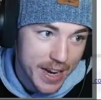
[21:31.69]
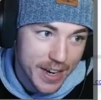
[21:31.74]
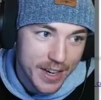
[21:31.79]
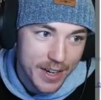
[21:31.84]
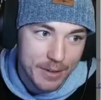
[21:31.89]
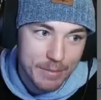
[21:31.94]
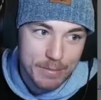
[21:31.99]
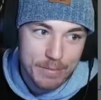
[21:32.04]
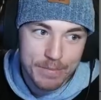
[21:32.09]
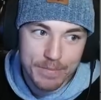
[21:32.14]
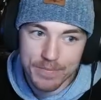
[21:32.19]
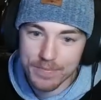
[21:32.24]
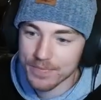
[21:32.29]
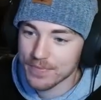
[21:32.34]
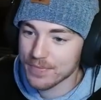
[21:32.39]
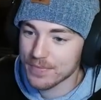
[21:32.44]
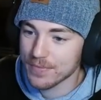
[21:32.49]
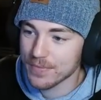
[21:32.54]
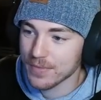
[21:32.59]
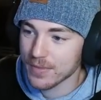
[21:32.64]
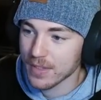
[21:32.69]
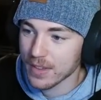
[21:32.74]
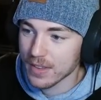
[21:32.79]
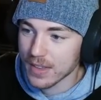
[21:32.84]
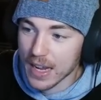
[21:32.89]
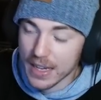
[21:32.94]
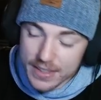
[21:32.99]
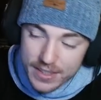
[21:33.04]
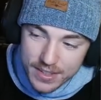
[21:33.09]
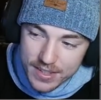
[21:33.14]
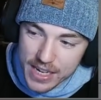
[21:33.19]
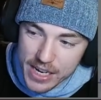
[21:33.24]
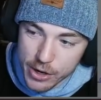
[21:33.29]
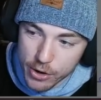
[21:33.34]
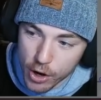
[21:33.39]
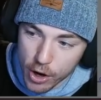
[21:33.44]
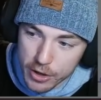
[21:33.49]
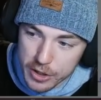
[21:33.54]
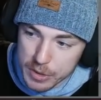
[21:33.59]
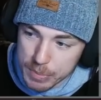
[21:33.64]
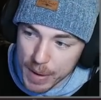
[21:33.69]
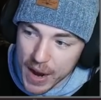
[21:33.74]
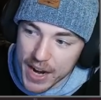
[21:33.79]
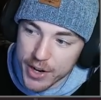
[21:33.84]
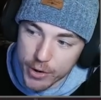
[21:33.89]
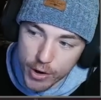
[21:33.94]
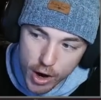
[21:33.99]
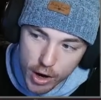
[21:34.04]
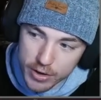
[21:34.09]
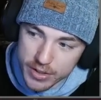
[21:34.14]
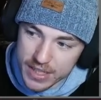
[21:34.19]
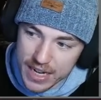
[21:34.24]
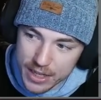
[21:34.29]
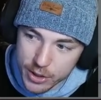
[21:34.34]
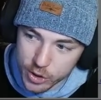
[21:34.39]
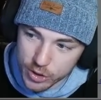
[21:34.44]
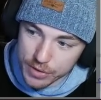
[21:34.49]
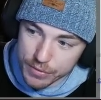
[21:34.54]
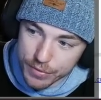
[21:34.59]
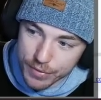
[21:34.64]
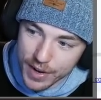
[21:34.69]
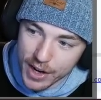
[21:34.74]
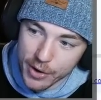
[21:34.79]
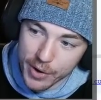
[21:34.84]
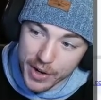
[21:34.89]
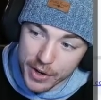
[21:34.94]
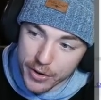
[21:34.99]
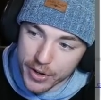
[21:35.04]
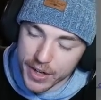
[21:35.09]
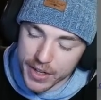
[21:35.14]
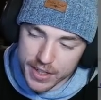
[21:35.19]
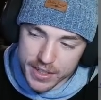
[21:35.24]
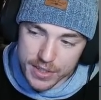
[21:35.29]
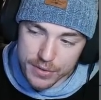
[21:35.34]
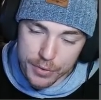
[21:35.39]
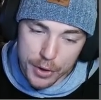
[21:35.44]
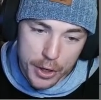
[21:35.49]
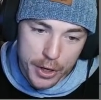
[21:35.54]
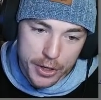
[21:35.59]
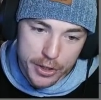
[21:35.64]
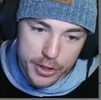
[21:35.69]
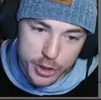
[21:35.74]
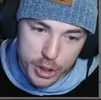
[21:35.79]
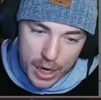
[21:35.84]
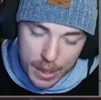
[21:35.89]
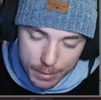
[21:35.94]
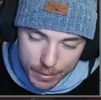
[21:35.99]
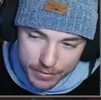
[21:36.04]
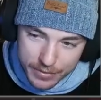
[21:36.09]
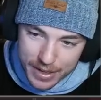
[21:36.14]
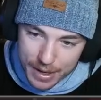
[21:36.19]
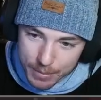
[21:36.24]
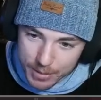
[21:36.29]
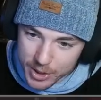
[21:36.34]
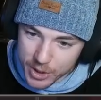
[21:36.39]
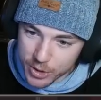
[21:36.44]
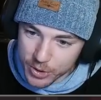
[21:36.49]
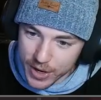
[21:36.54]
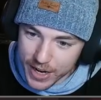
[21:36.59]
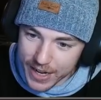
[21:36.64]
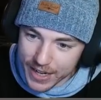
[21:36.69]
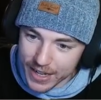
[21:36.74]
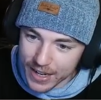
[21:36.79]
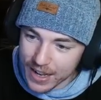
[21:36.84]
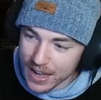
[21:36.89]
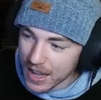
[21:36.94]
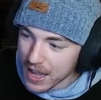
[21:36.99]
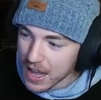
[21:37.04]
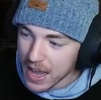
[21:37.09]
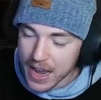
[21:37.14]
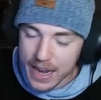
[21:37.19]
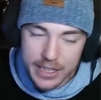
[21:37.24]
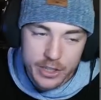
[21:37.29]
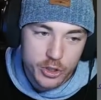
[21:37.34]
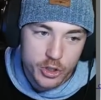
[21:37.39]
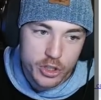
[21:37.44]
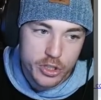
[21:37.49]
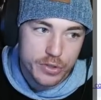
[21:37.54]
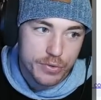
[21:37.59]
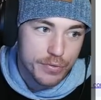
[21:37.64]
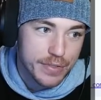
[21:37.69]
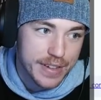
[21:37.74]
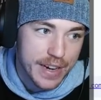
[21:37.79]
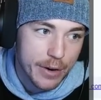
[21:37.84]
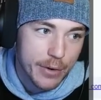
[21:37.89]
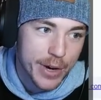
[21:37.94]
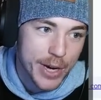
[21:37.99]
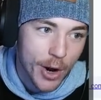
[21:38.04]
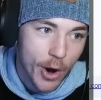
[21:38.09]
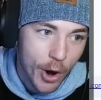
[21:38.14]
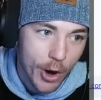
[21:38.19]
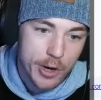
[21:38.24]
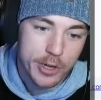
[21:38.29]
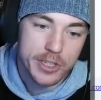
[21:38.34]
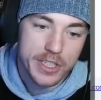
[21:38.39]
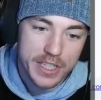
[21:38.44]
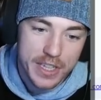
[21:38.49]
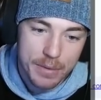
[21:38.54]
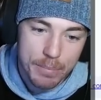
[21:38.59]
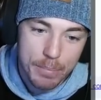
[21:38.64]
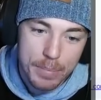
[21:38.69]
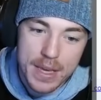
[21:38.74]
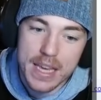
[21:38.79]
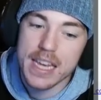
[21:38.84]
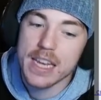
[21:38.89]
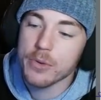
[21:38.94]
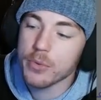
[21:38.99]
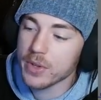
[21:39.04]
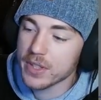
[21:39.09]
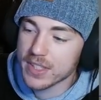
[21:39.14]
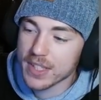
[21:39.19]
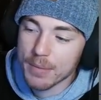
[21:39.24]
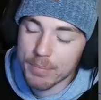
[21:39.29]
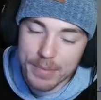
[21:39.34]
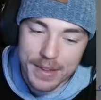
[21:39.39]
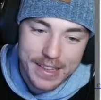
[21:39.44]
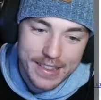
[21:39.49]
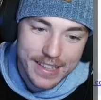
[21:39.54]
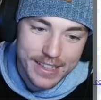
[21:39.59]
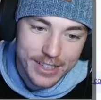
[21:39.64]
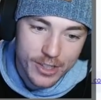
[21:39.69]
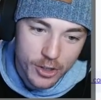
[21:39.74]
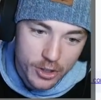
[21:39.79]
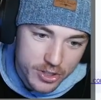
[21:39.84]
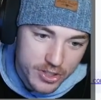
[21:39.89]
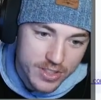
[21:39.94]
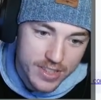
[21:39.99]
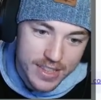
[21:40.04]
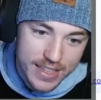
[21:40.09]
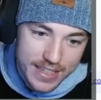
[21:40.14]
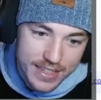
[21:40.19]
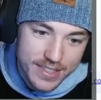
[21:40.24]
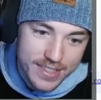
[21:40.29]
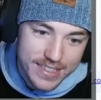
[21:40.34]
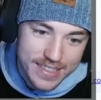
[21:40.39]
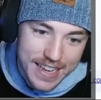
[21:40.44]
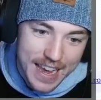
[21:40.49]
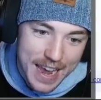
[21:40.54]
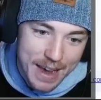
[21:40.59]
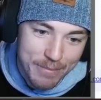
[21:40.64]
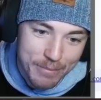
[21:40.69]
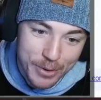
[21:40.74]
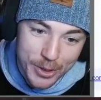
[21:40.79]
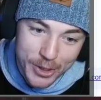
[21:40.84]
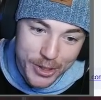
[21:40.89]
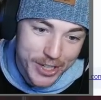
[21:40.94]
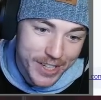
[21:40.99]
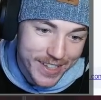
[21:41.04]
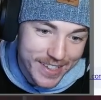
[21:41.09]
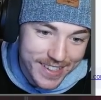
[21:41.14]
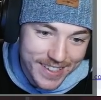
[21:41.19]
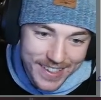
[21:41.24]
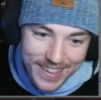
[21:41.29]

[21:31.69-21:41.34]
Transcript: up. Not to say your art's bad. Your art's actually very good and does a very good job of demonstrating. It's just very hard to compete with something that looks this damn good.